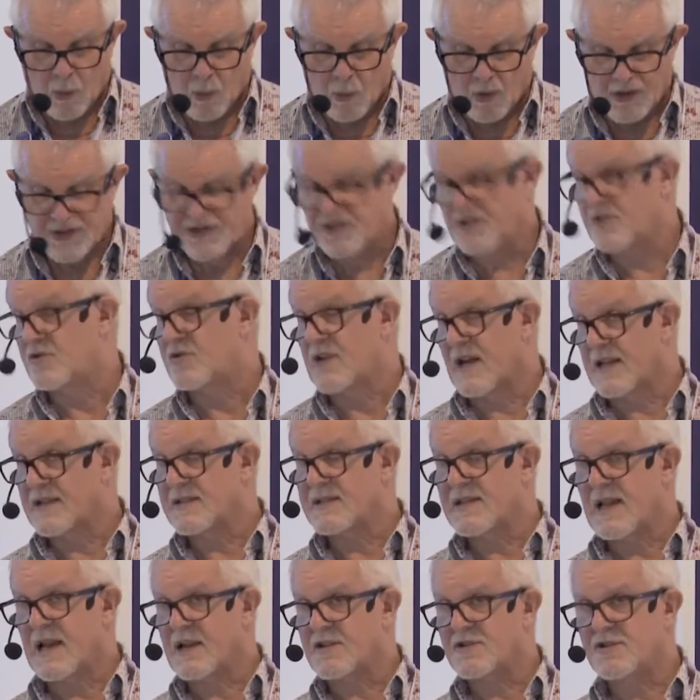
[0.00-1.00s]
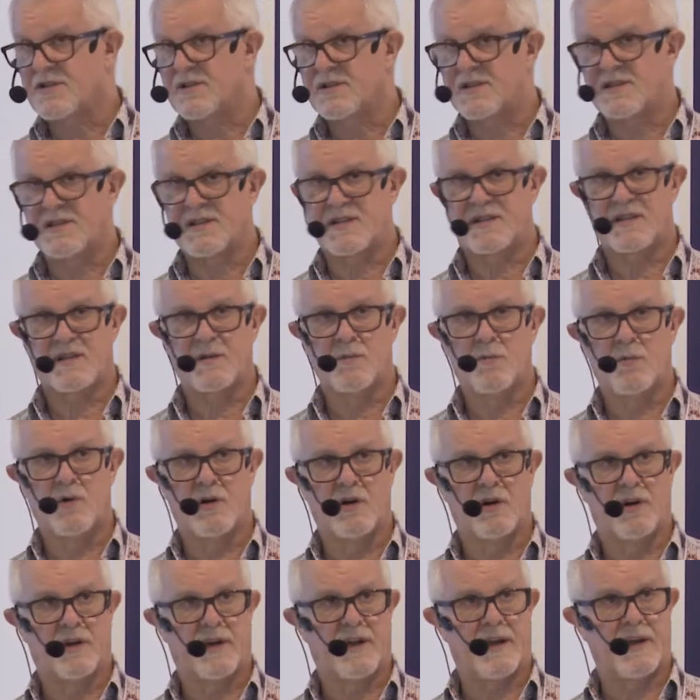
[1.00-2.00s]
Is your transaction system
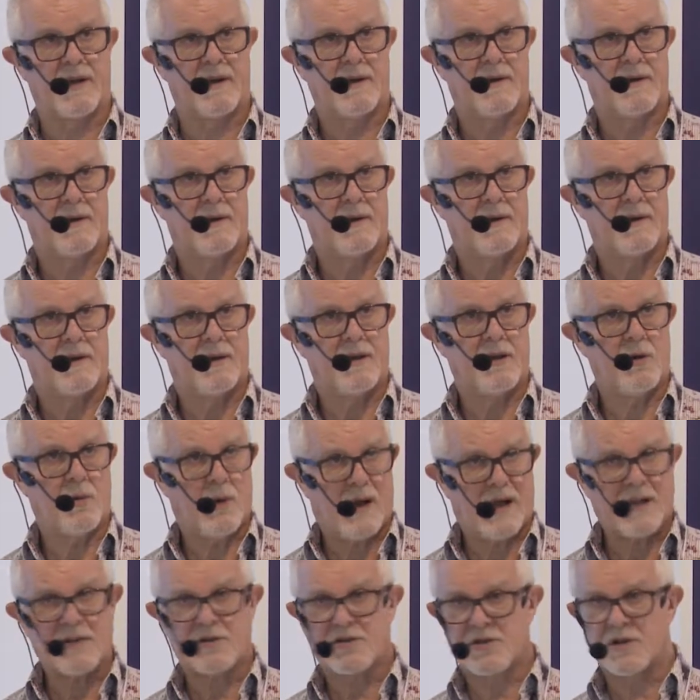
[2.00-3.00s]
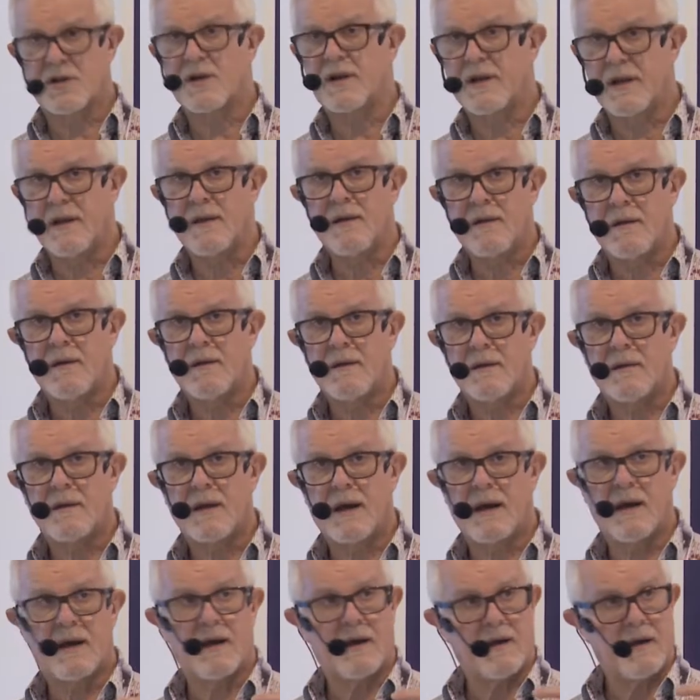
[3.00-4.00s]
working? Are you actually
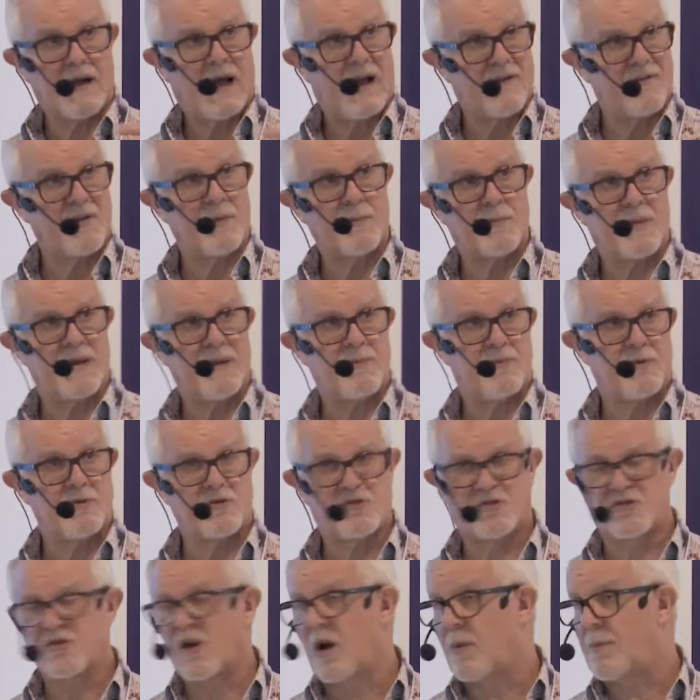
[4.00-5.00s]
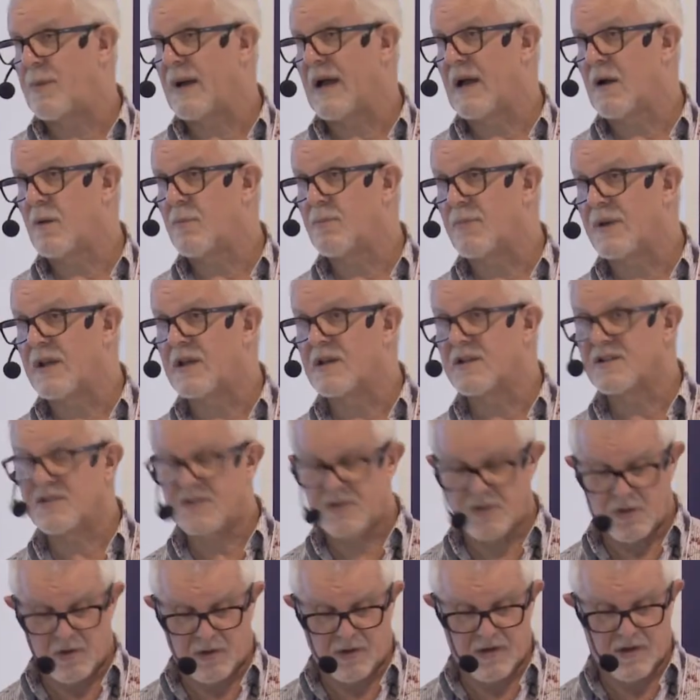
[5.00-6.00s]
having people drop out because
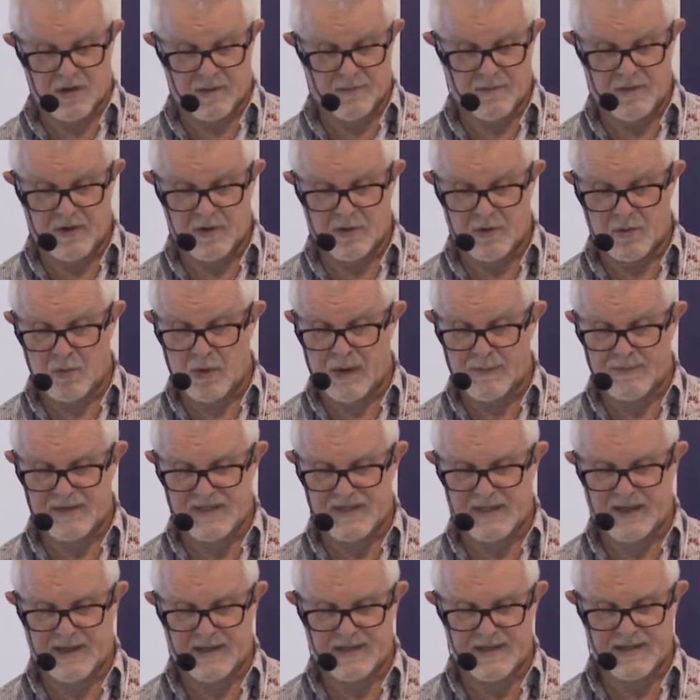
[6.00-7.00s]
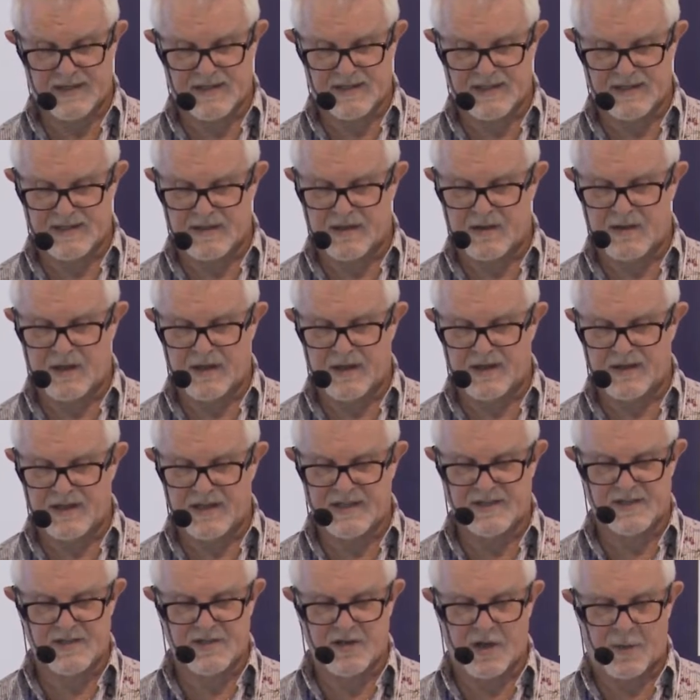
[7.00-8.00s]
your website
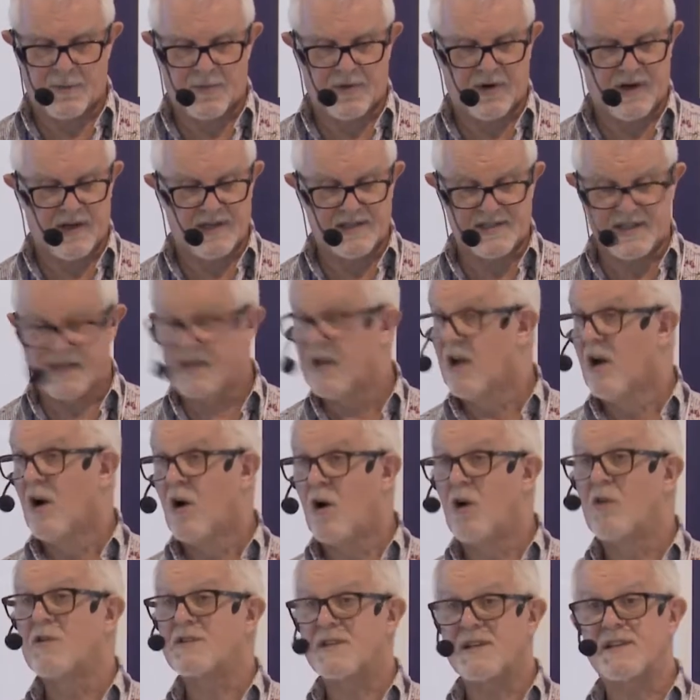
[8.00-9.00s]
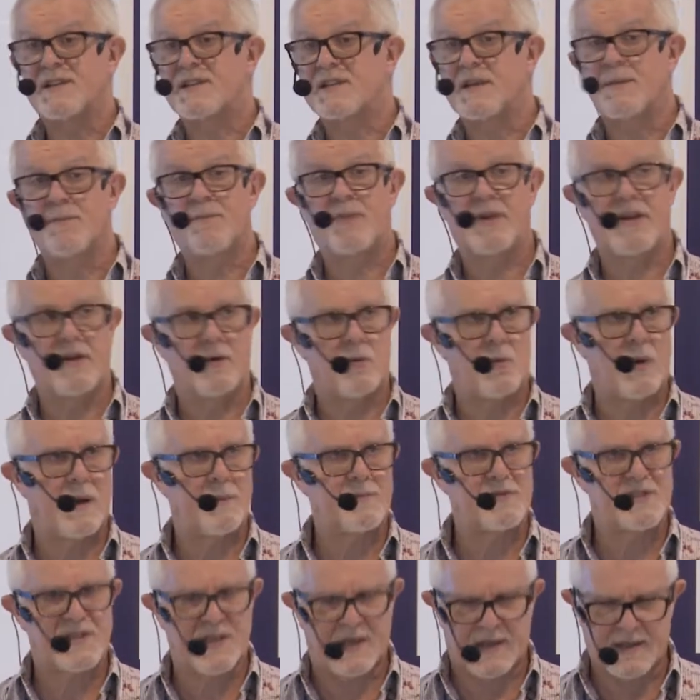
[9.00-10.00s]
isn't operating, or is it simply your
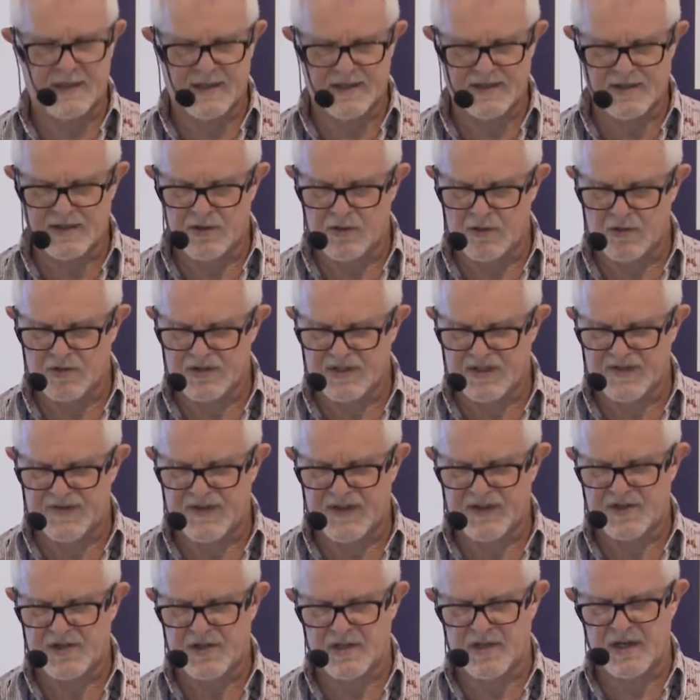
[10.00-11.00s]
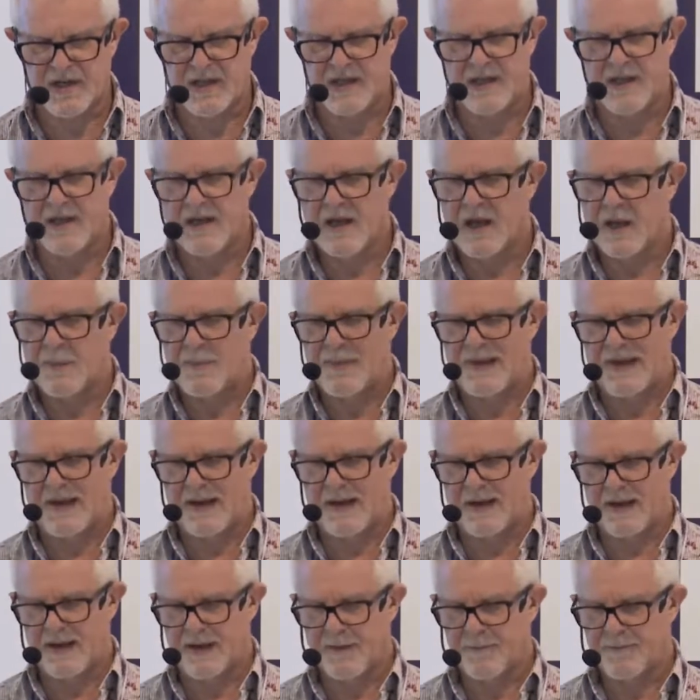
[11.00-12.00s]
website doesn't look sufficiently
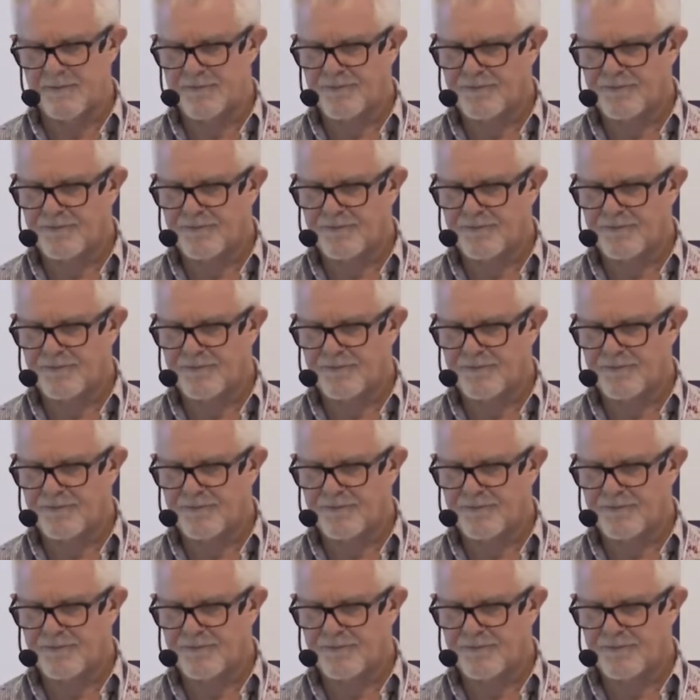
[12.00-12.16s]
appealing?